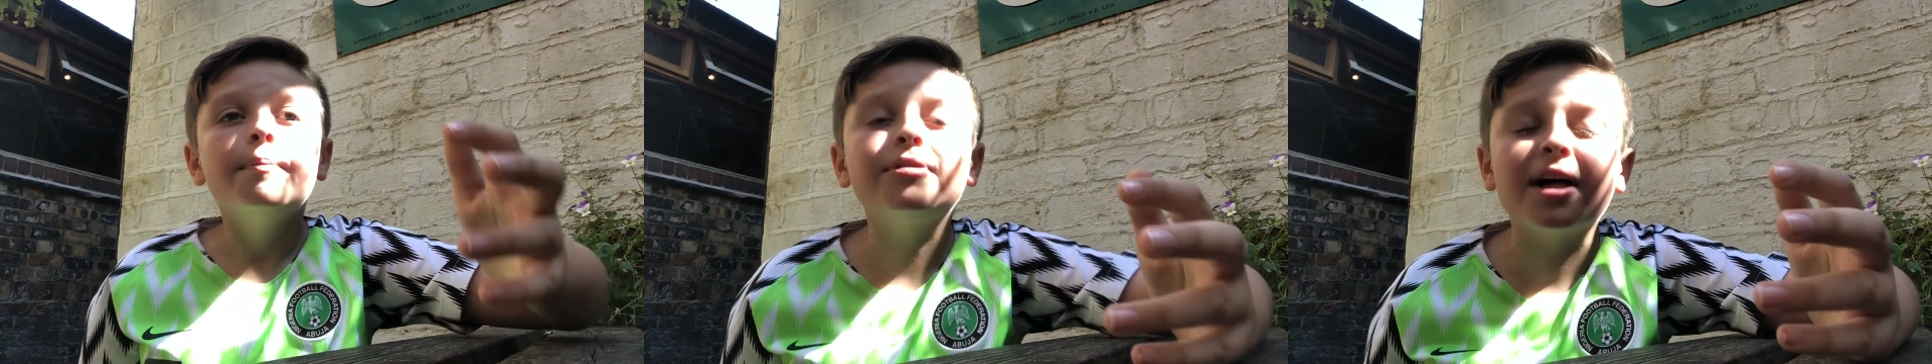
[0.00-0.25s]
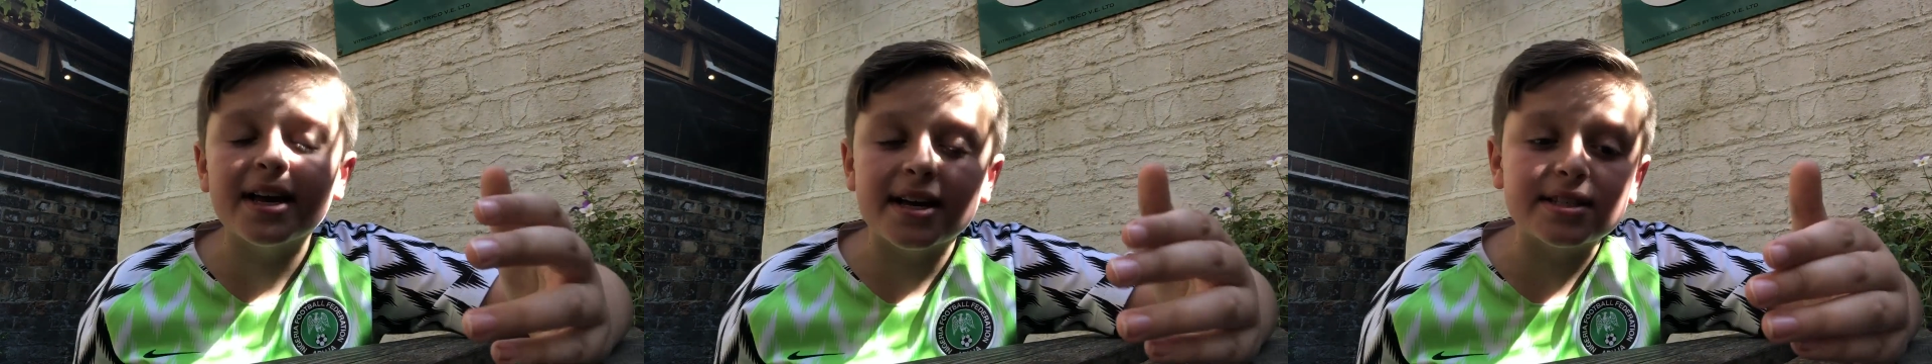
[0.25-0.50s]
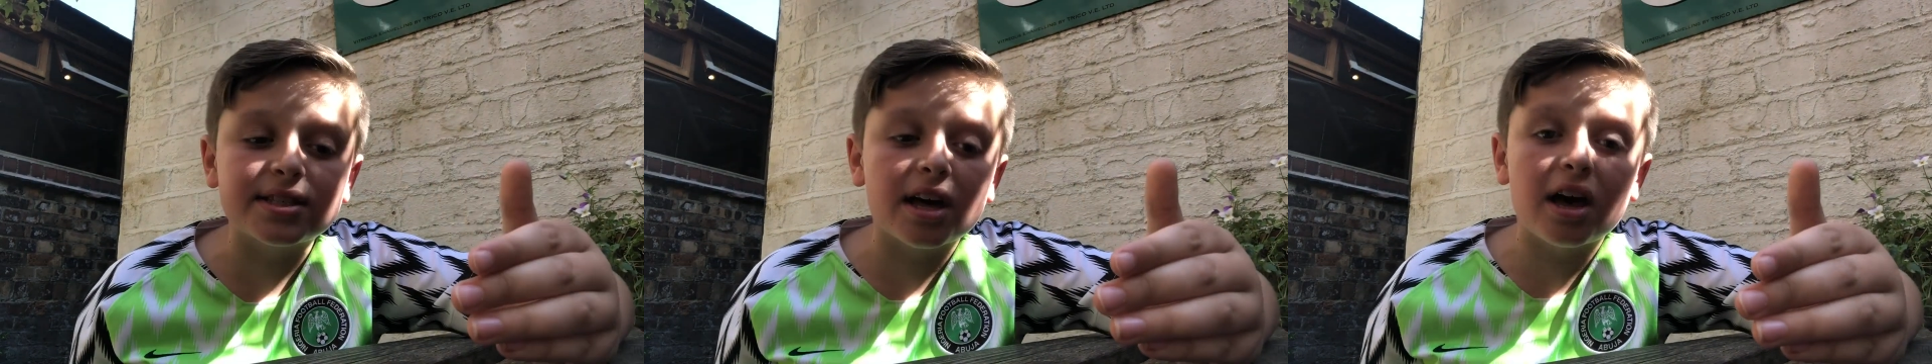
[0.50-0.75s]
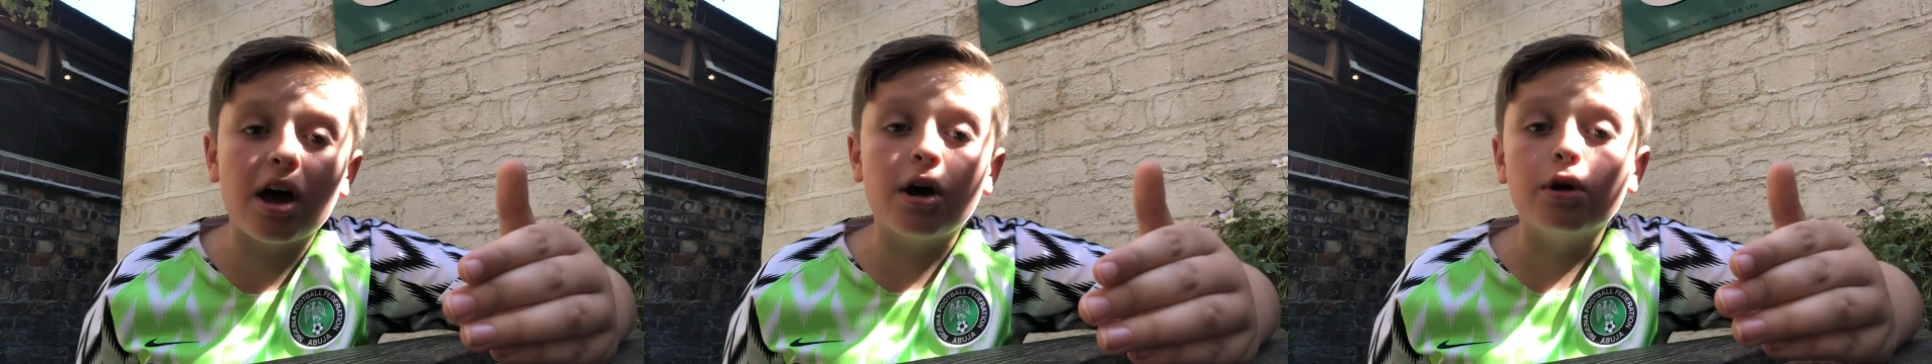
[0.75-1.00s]
players
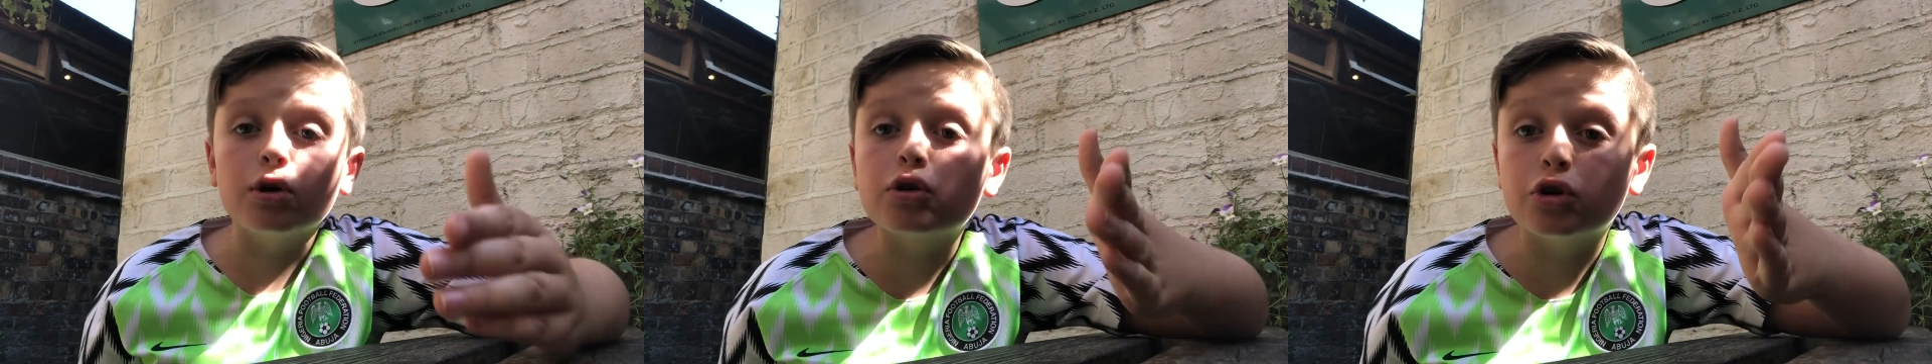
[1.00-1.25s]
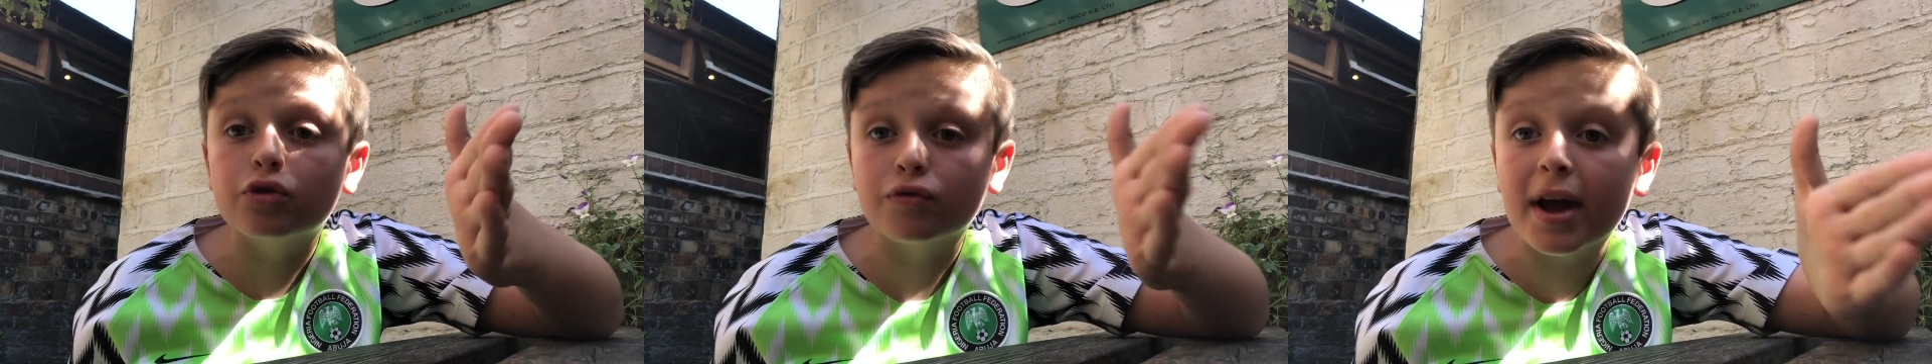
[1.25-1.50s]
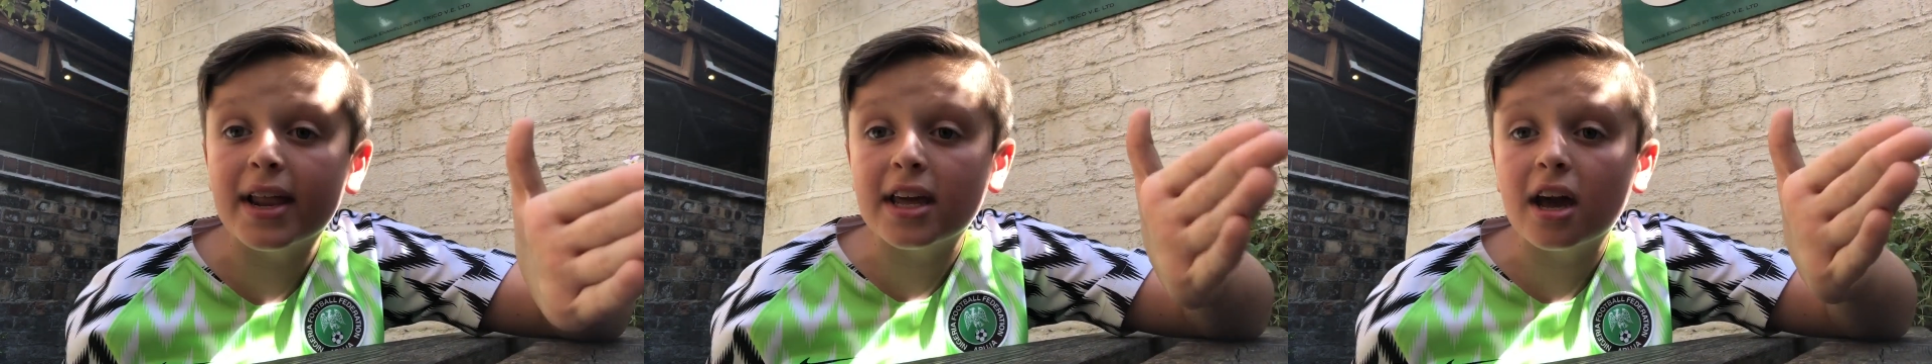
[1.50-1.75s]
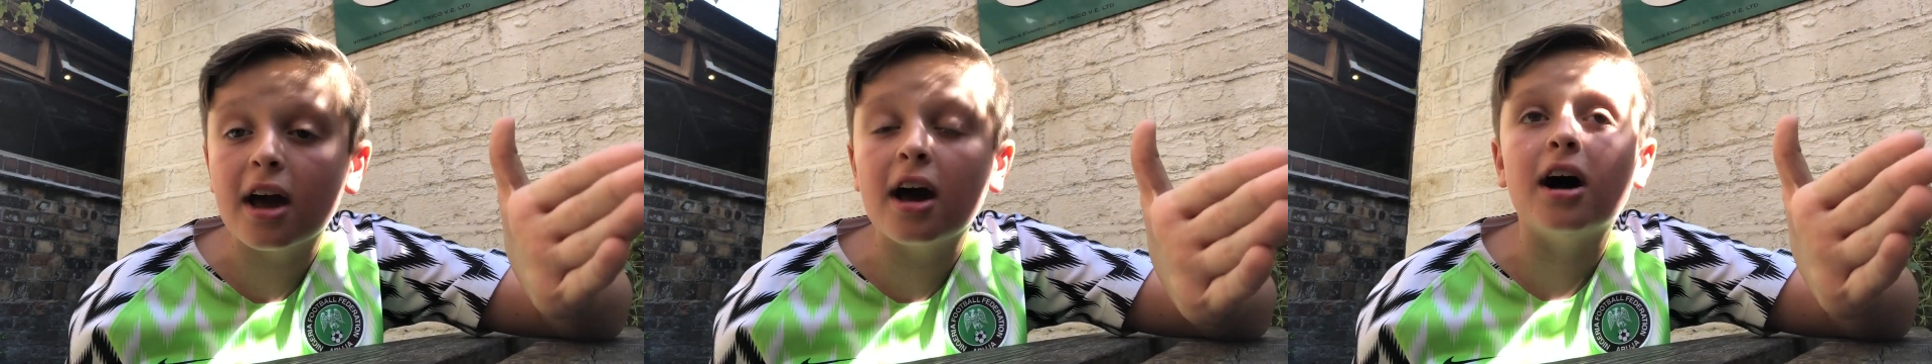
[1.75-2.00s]
that could
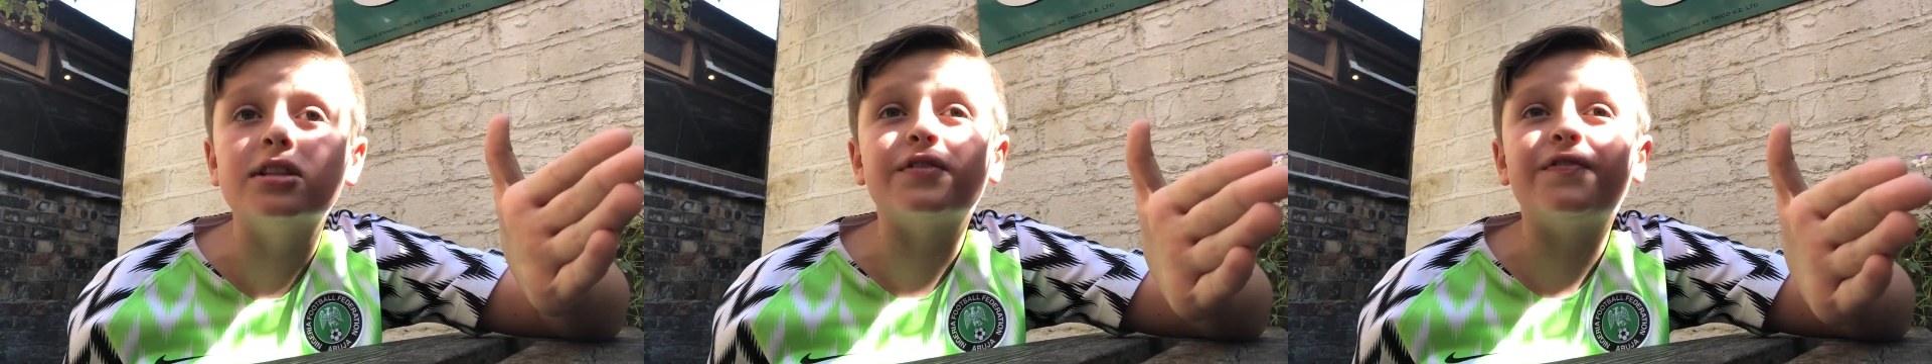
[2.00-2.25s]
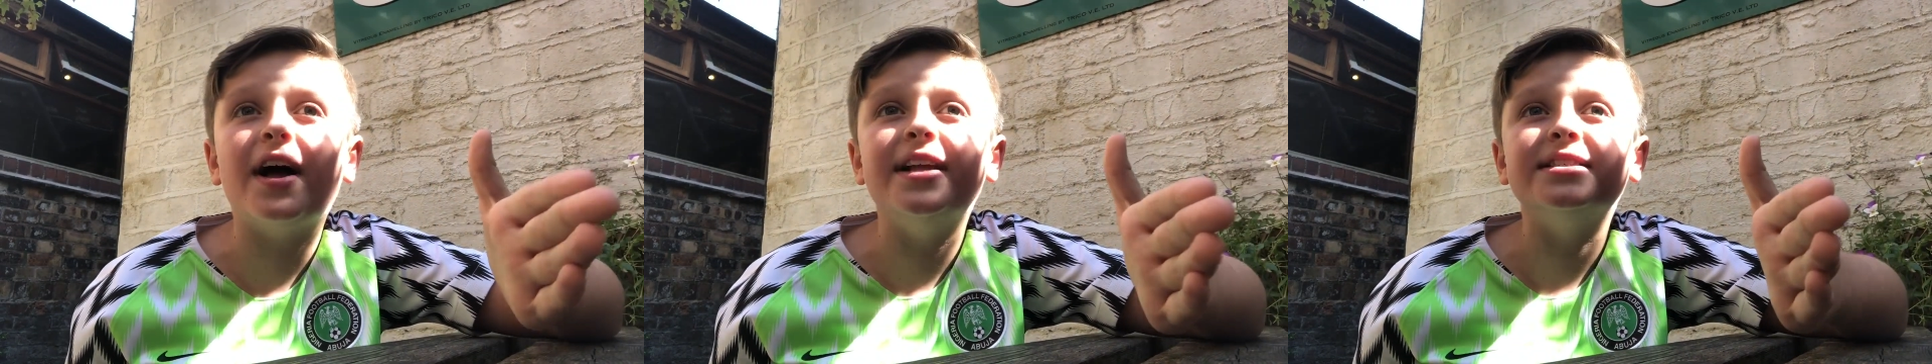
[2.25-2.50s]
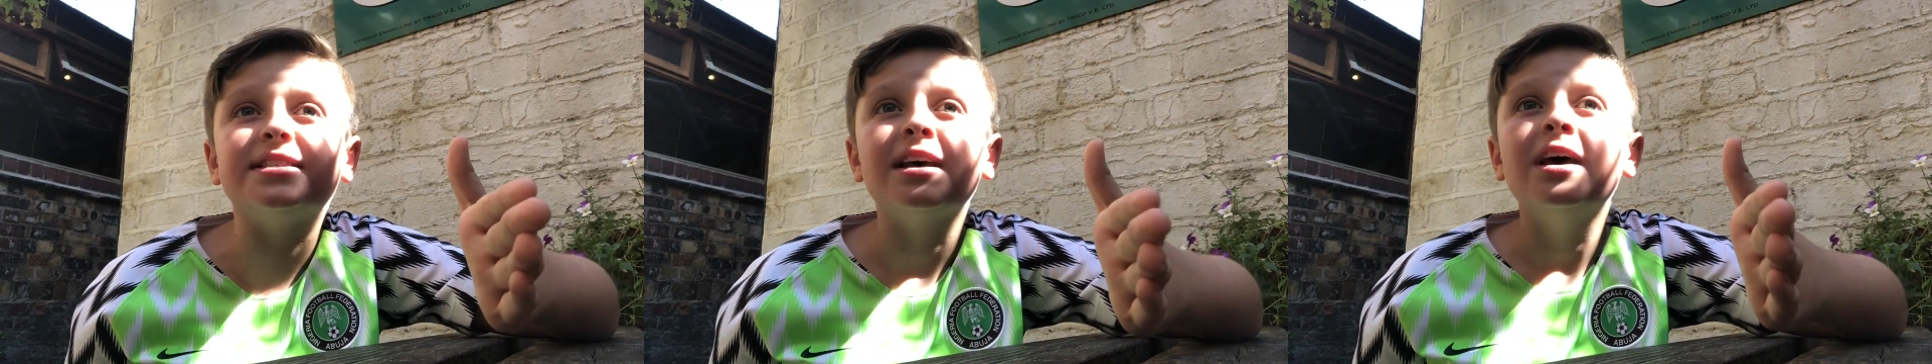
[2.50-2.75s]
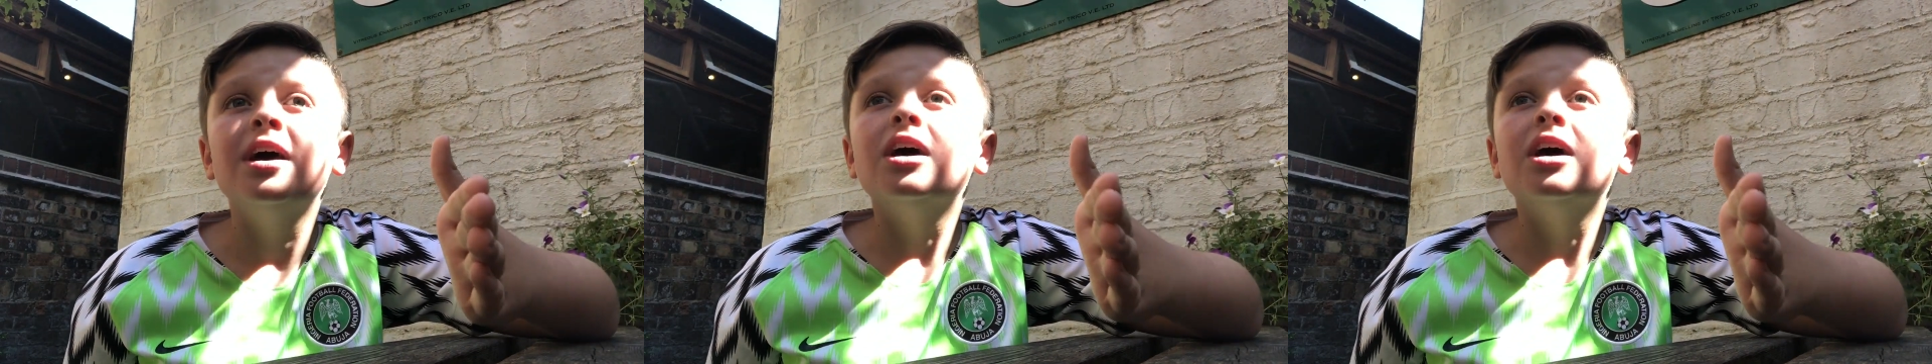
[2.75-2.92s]
really hurt our defence.